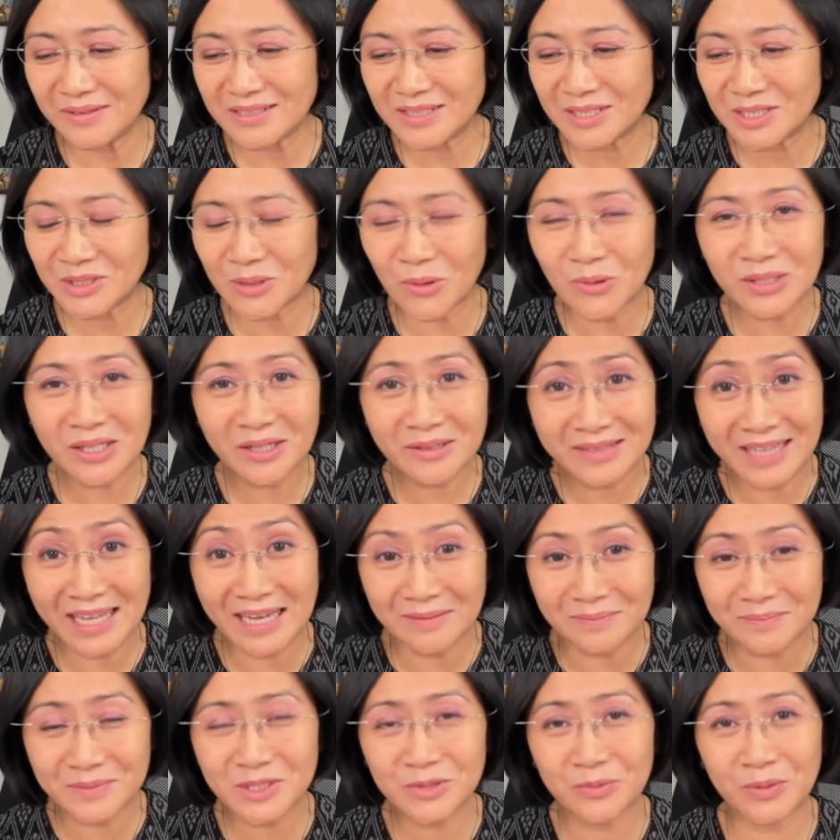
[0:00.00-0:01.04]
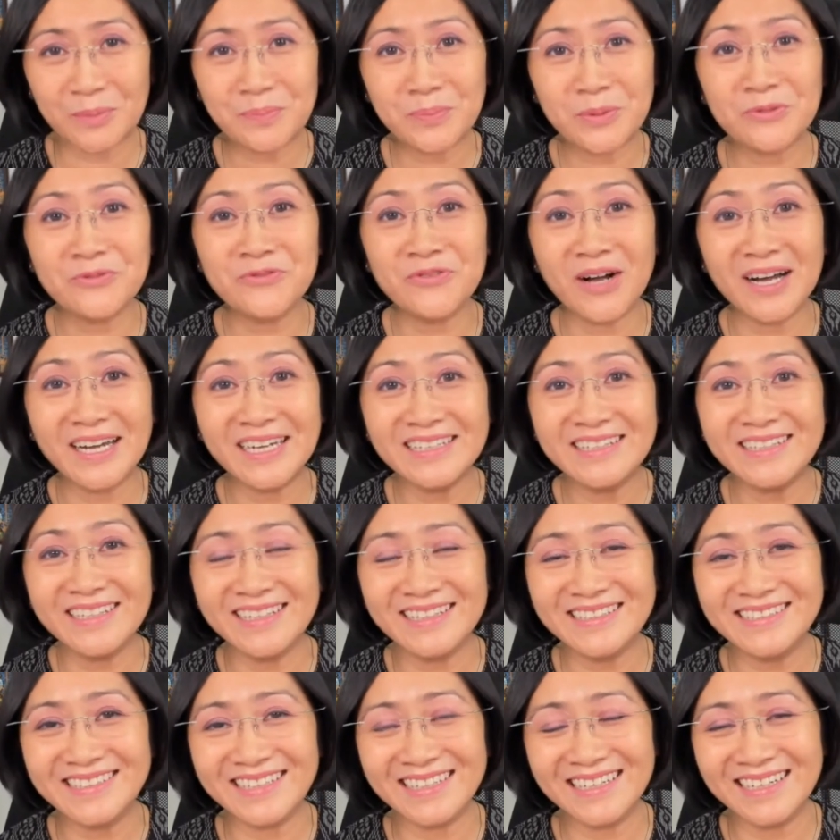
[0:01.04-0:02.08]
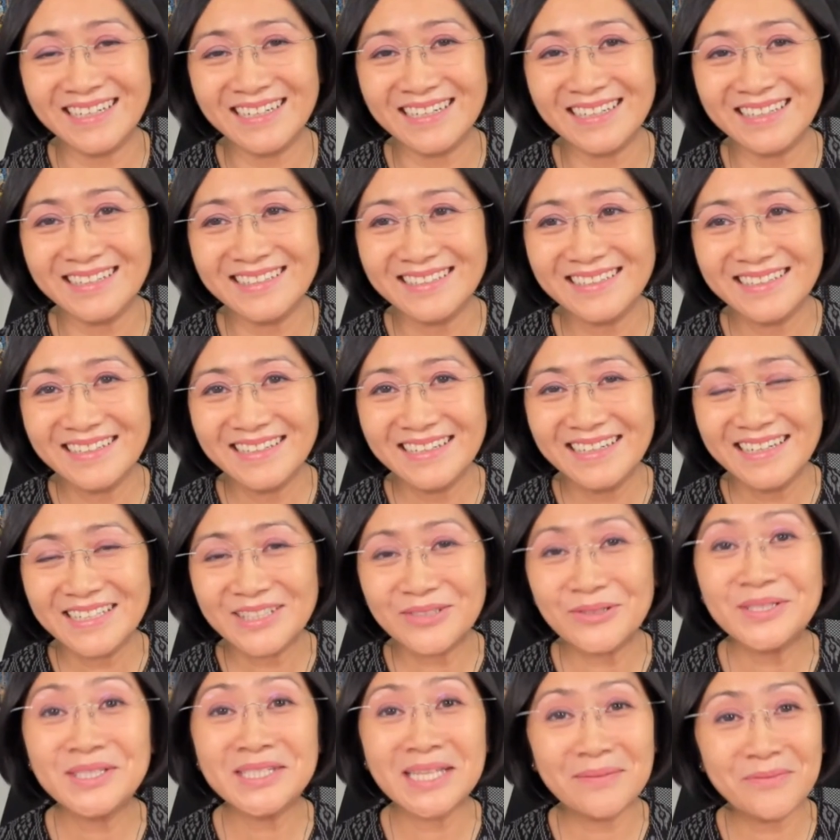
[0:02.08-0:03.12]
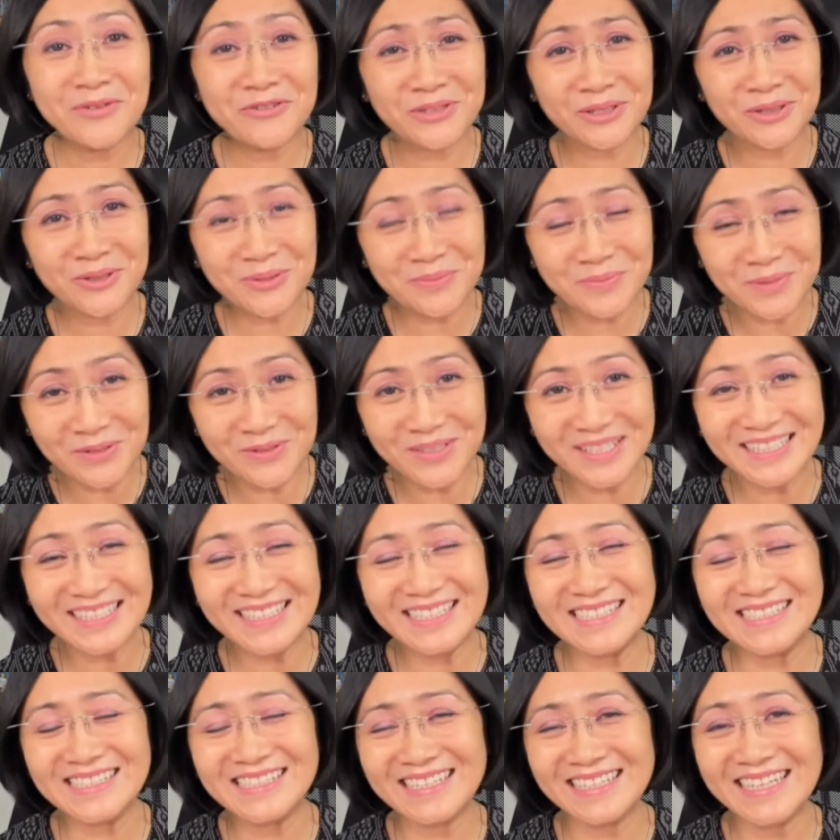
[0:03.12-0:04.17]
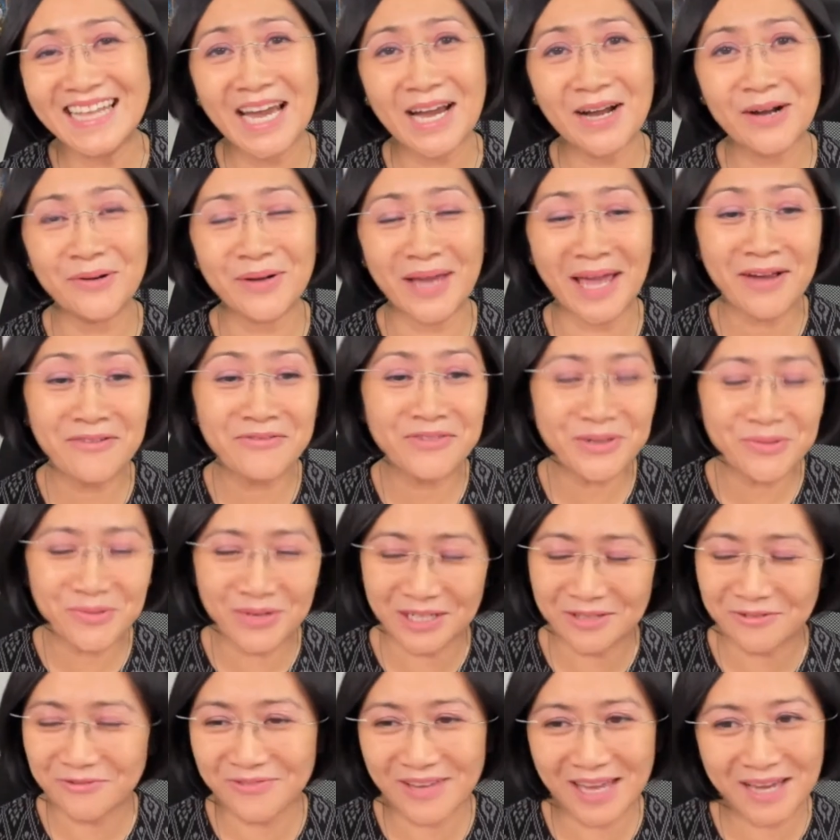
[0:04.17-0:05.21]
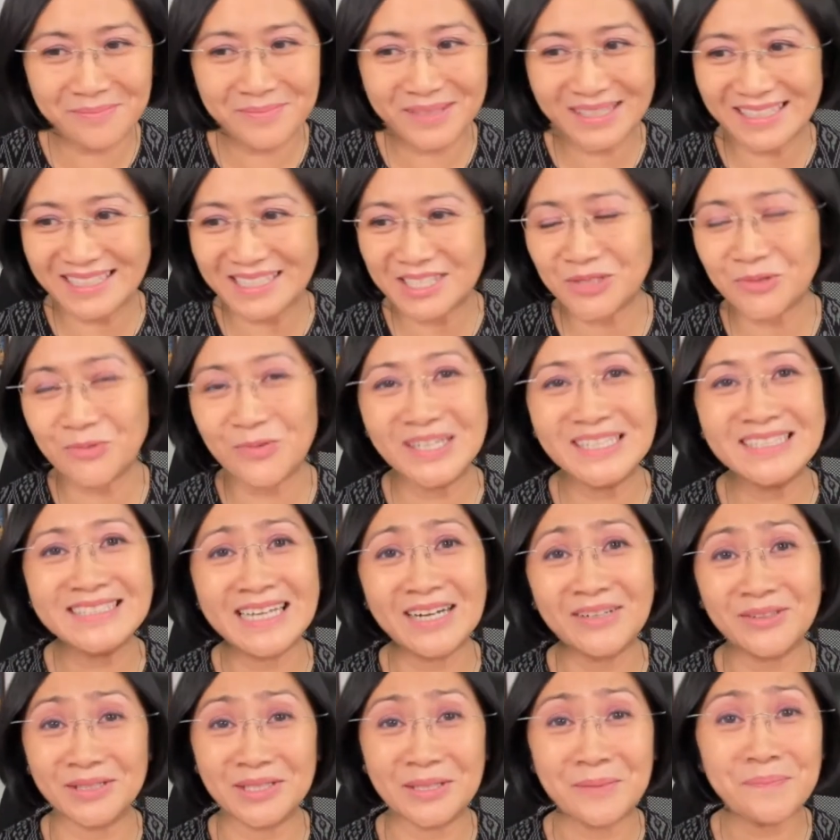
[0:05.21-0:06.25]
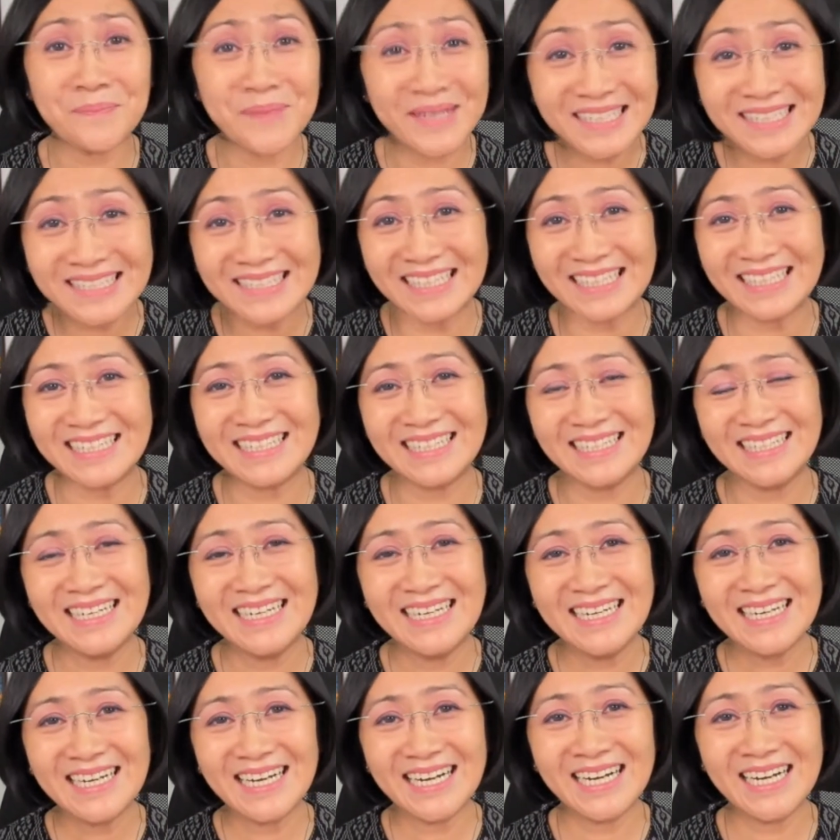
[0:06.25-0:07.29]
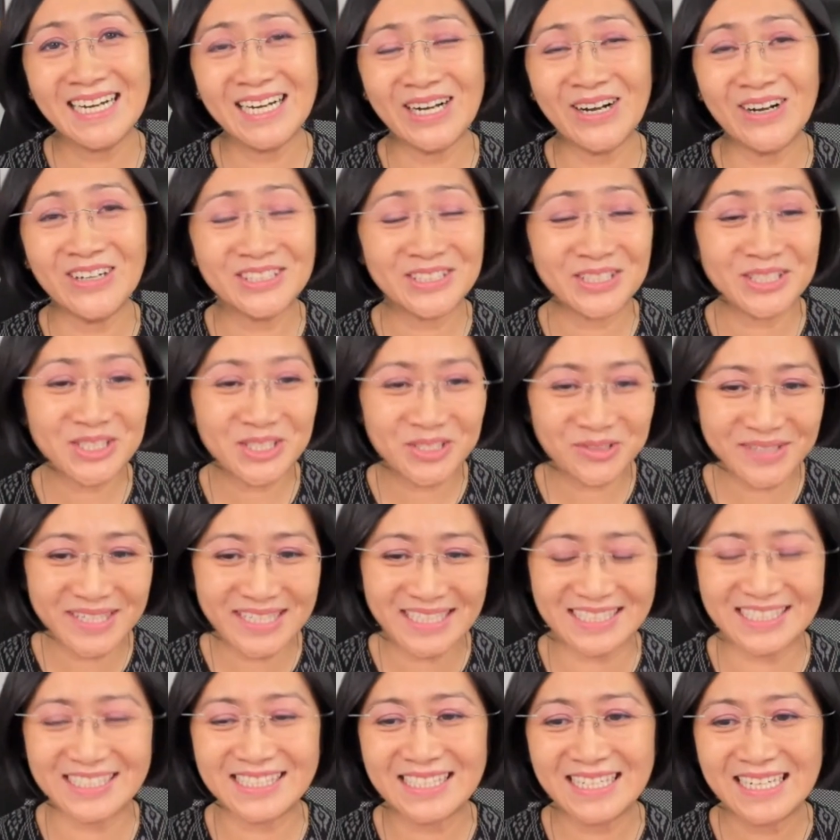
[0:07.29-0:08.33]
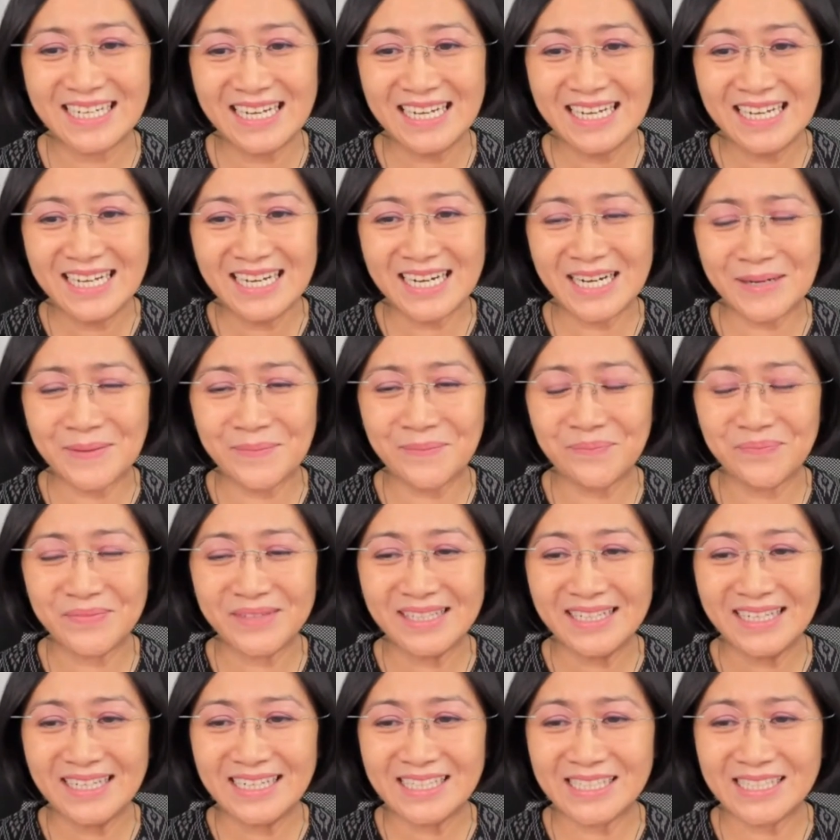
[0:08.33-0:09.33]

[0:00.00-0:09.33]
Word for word: solar lamps were provided uh, to some of the communities and how everyone, families, went out on a picnic uh, on the streets. Um,